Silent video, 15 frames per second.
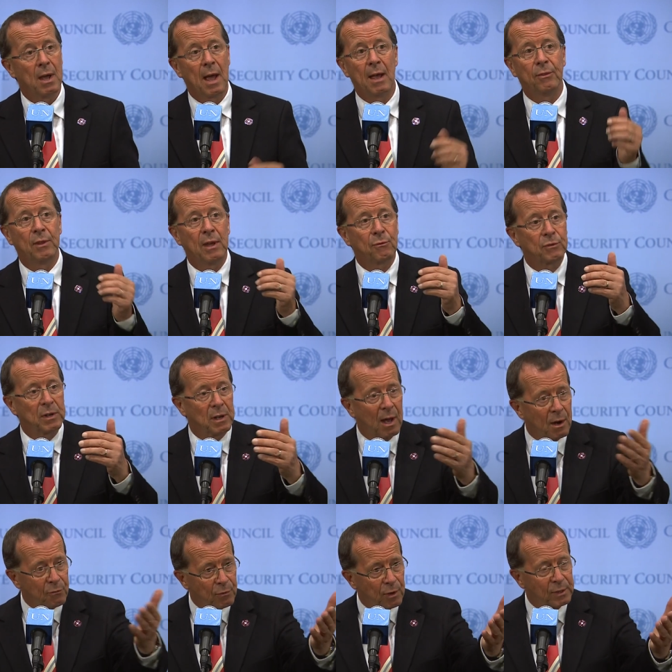And the
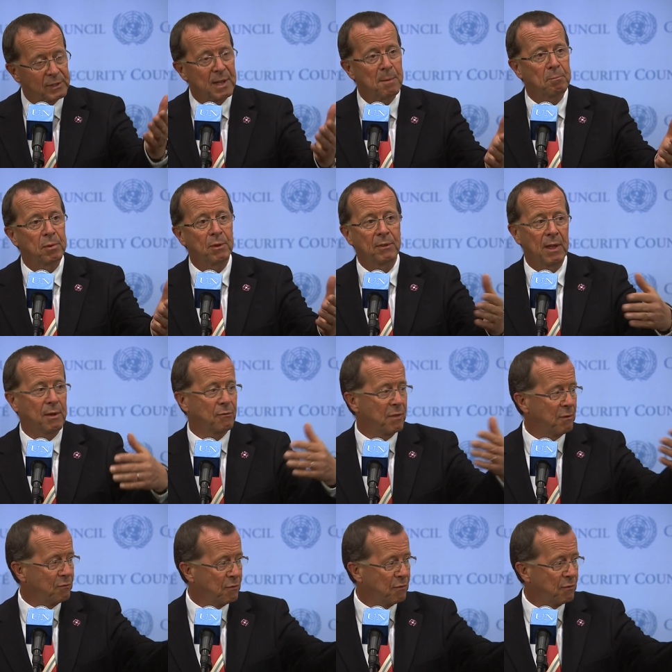FDLR, for example, they have their